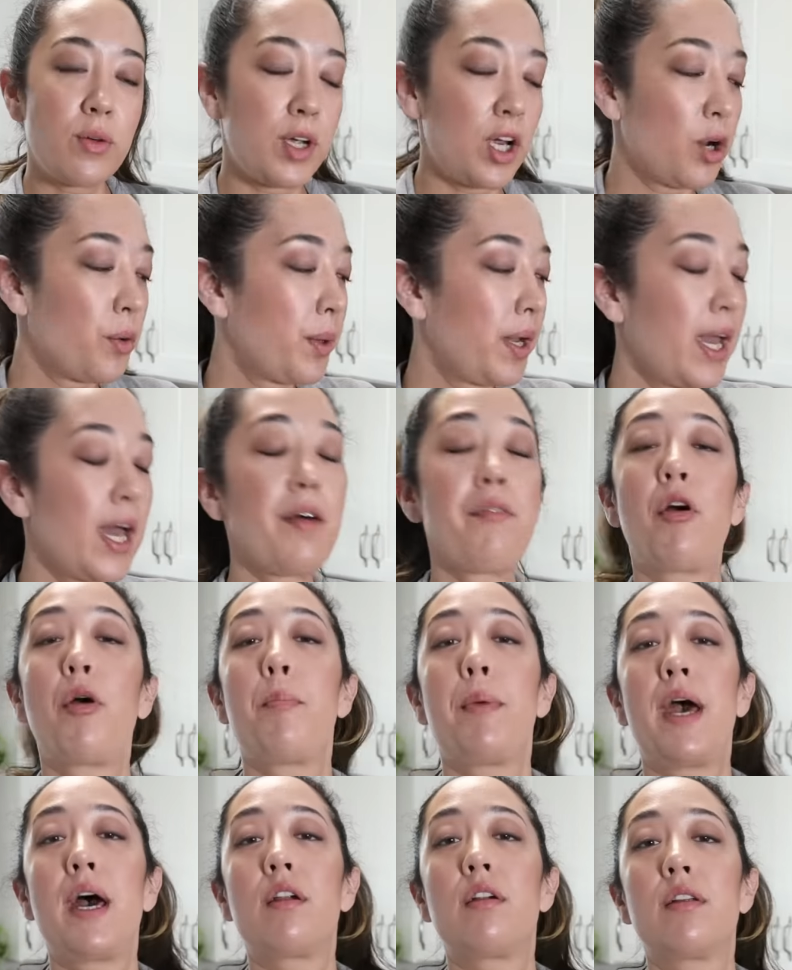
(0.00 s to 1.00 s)
So here we have
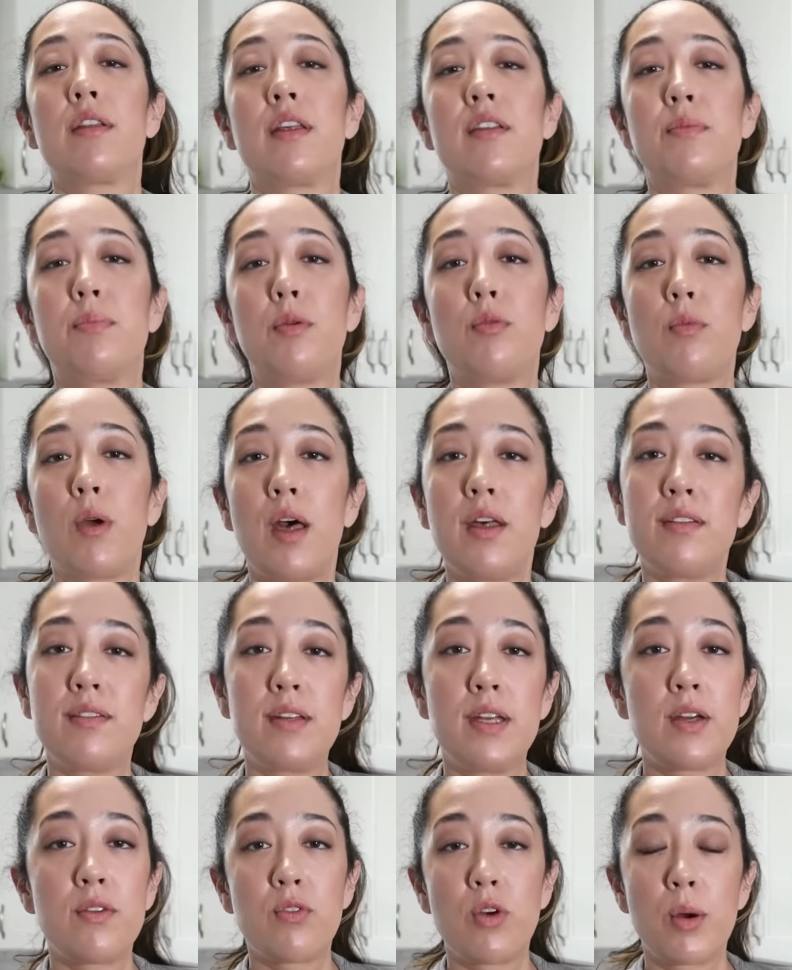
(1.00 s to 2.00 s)
our batter that's been
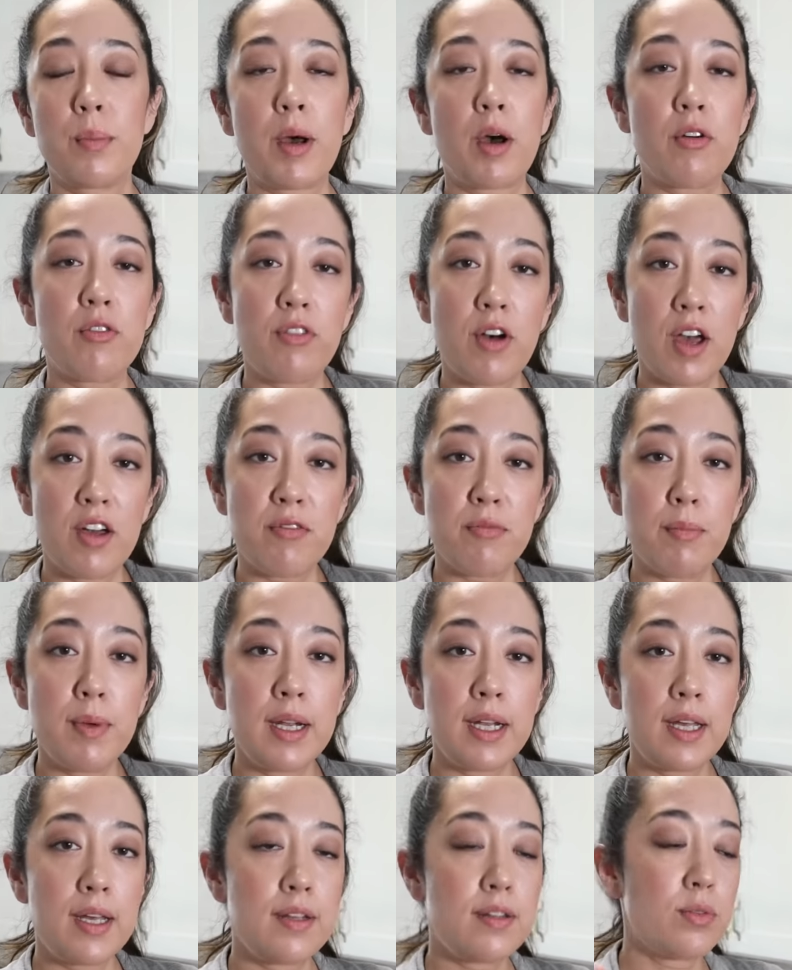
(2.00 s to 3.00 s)
resting for about five
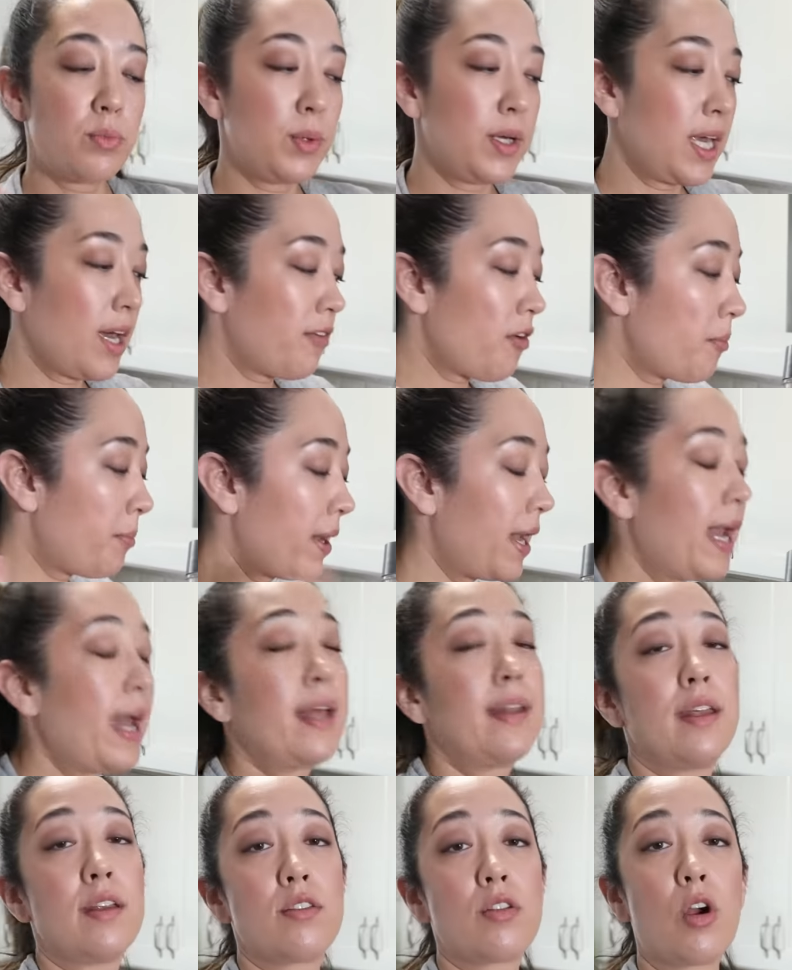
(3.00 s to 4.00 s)
minutes. We have a
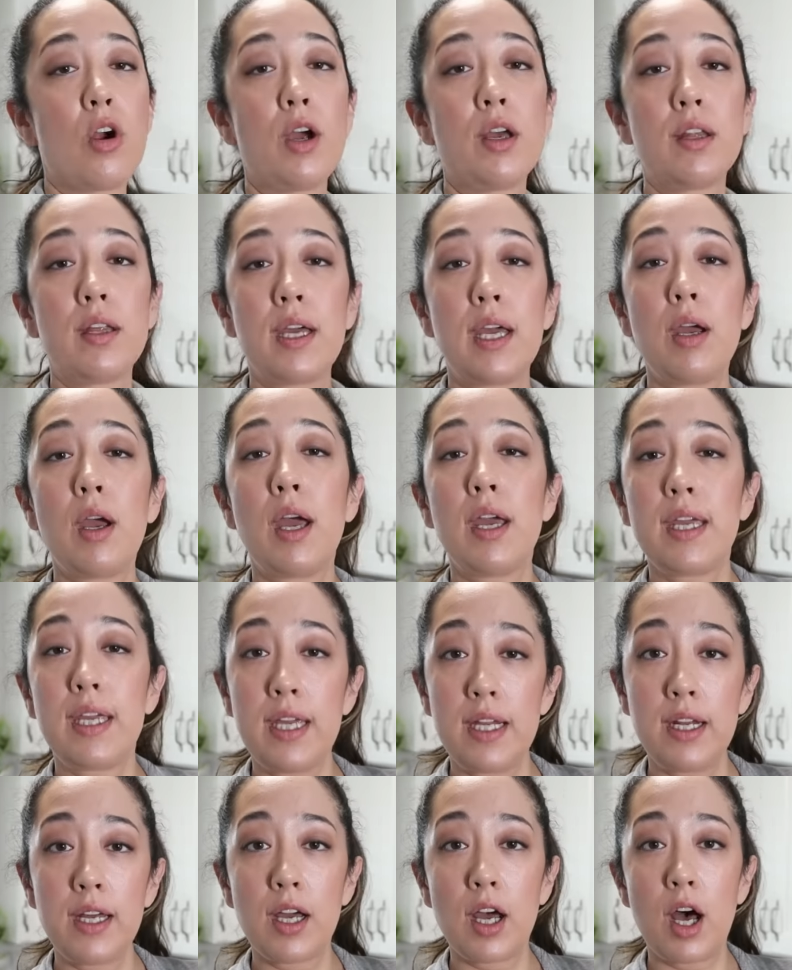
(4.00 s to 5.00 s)
pan that's currently
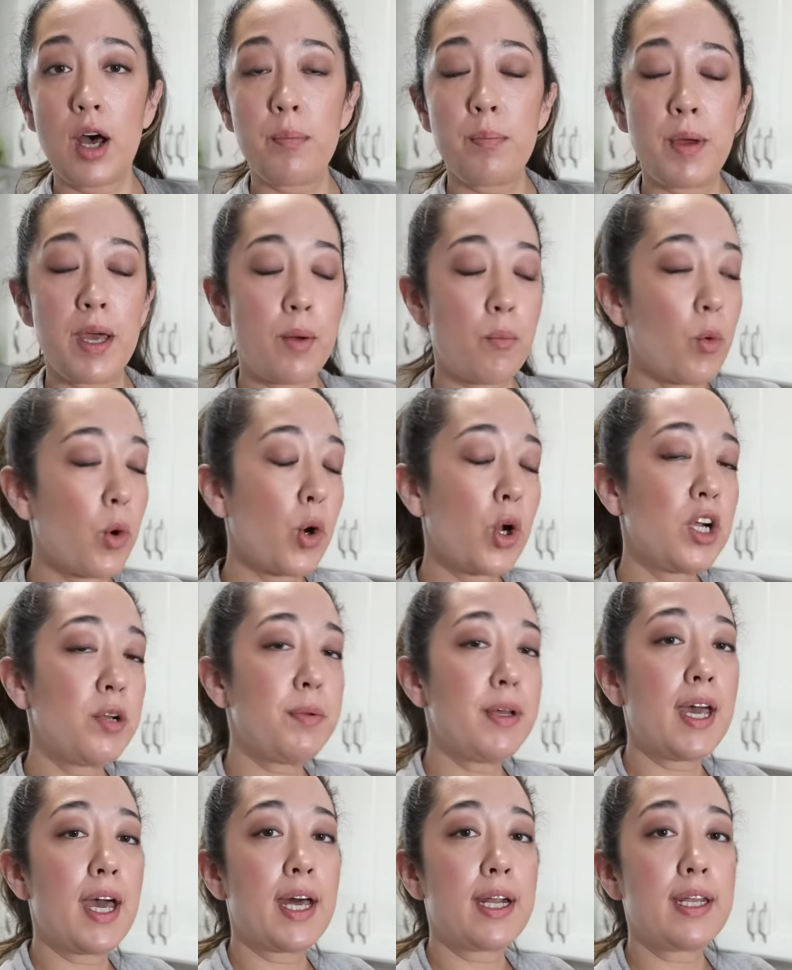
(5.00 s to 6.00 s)
heating up and we're going
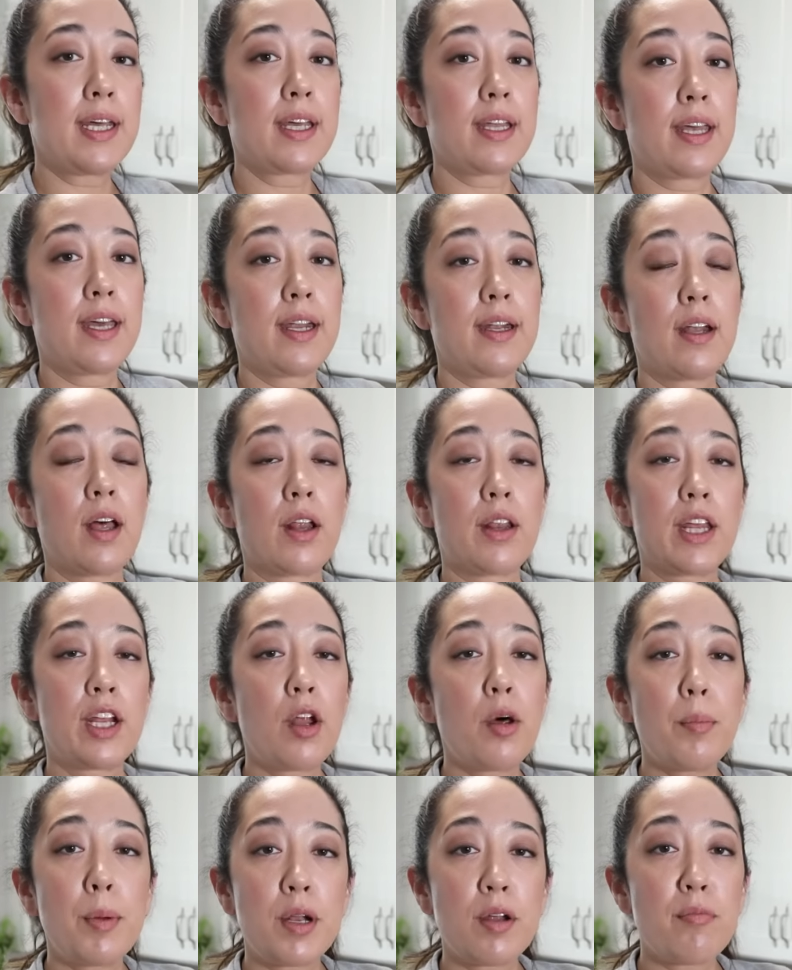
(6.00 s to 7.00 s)
to be adding in a
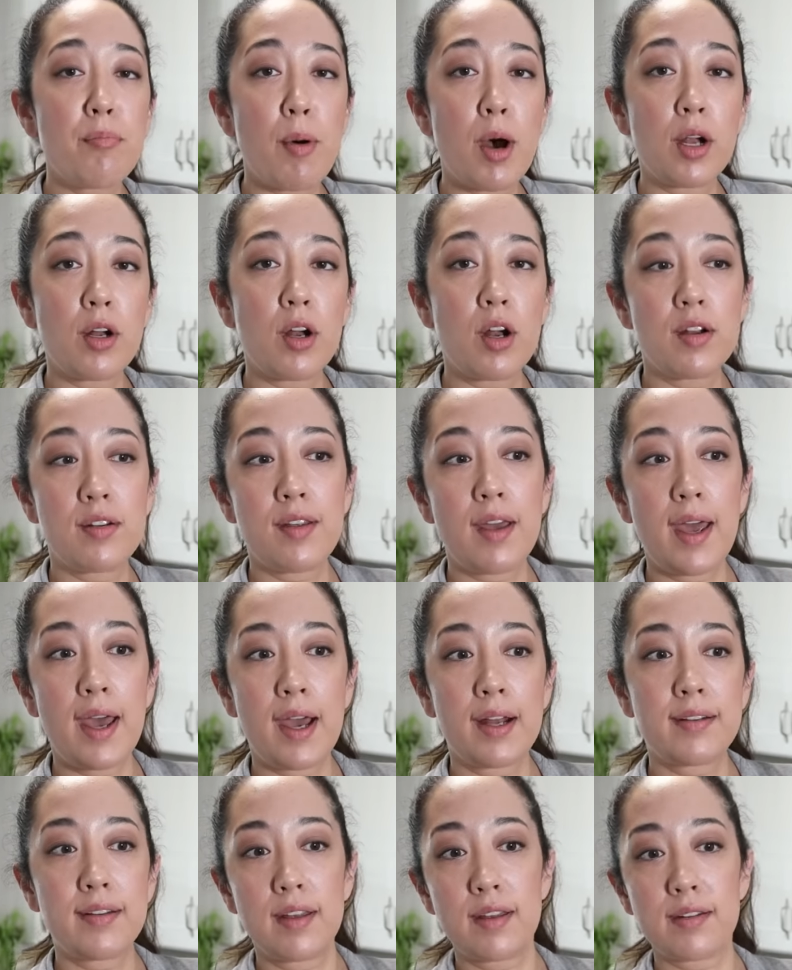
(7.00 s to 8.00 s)
little bit of butter to
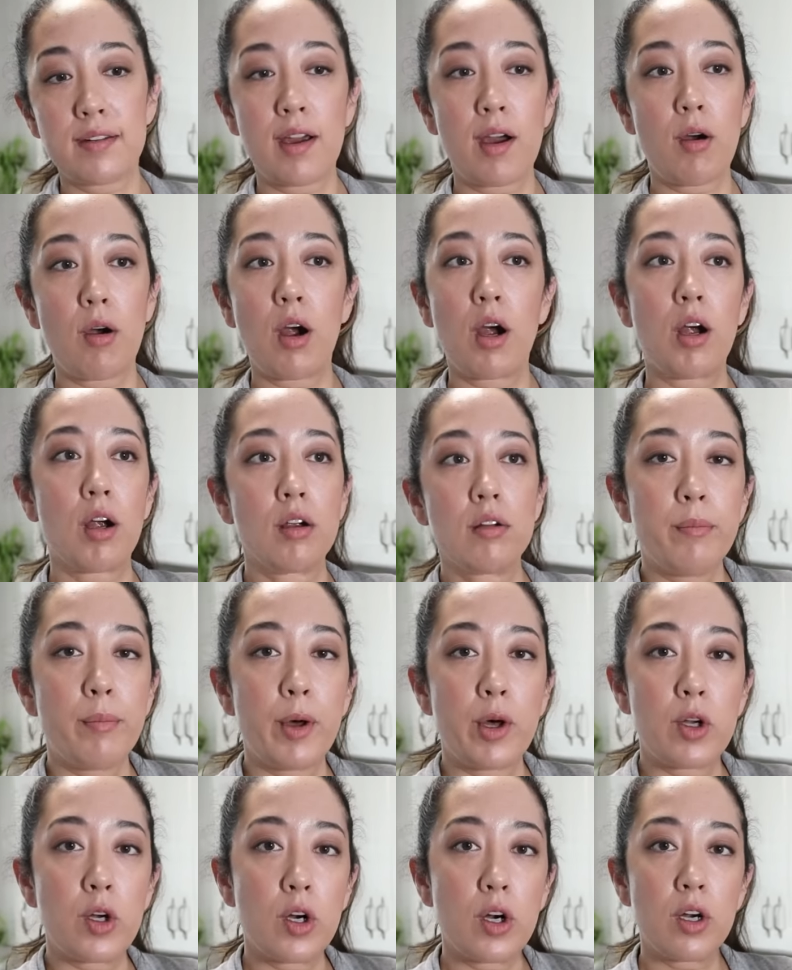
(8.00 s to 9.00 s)
act as our
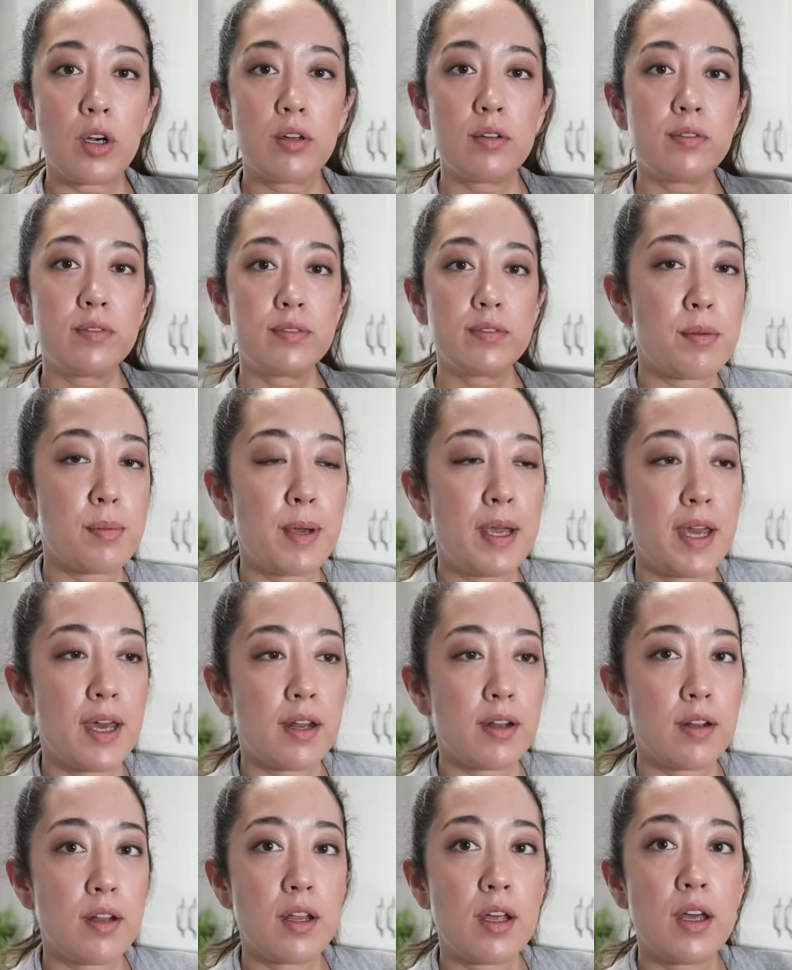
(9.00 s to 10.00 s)
butter That's
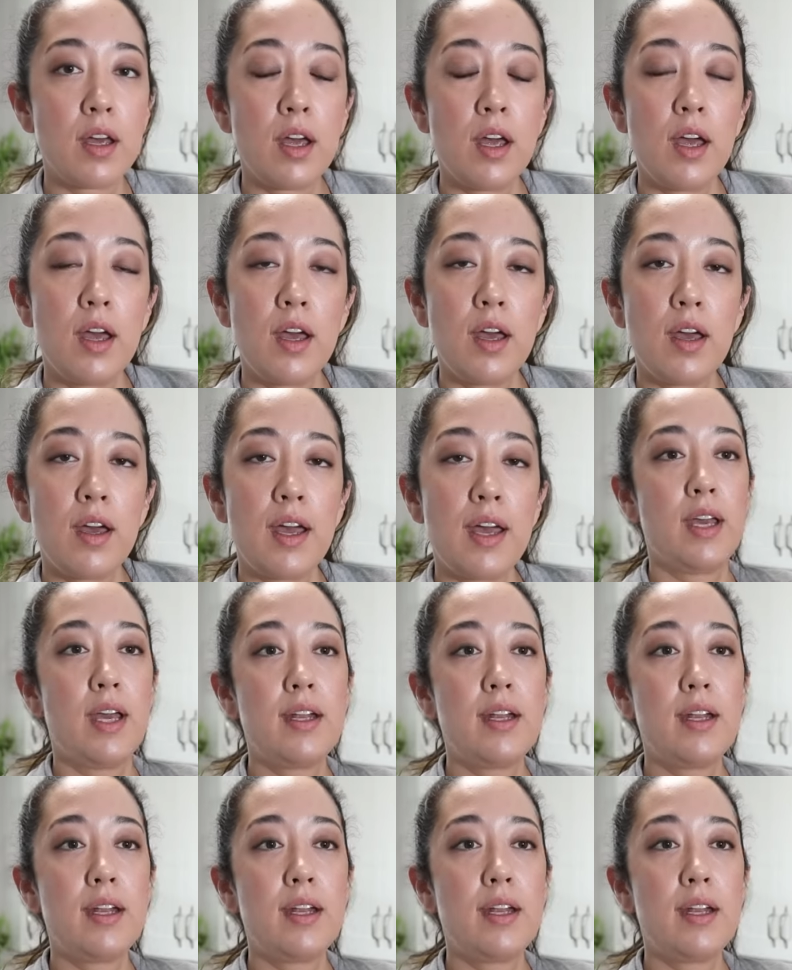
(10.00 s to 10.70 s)
pan. three ingredients.